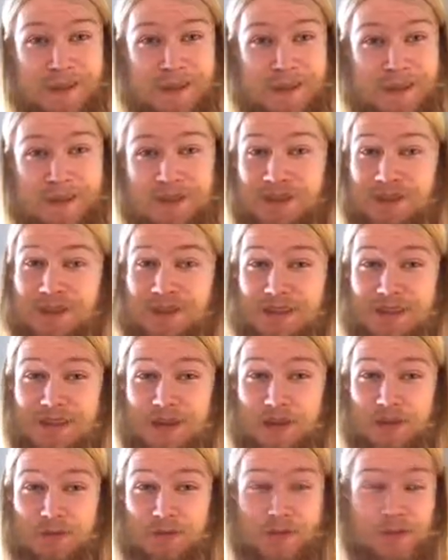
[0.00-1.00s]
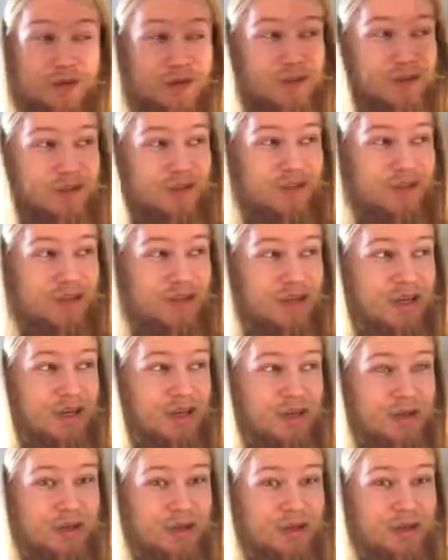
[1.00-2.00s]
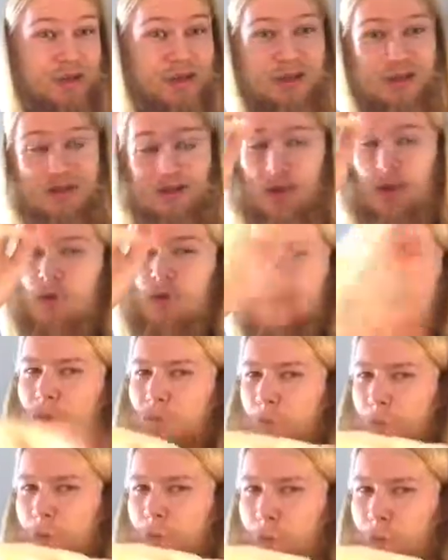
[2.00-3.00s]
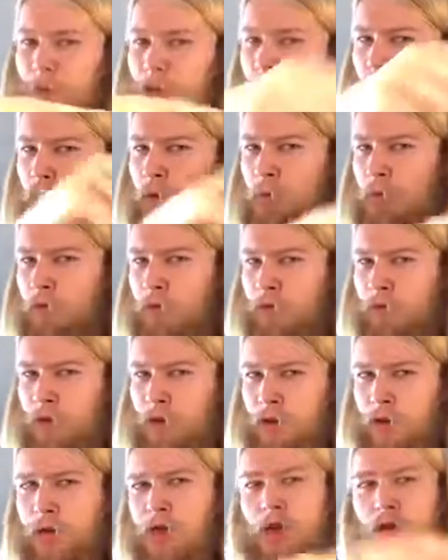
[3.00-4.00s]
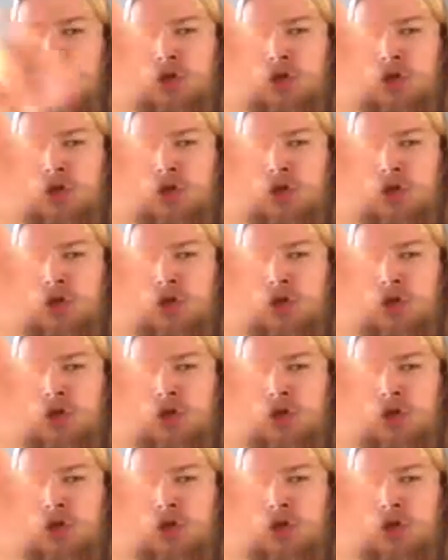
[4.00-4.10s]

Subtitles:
Until next time, stay happy and oh wait, yeah, one more thing.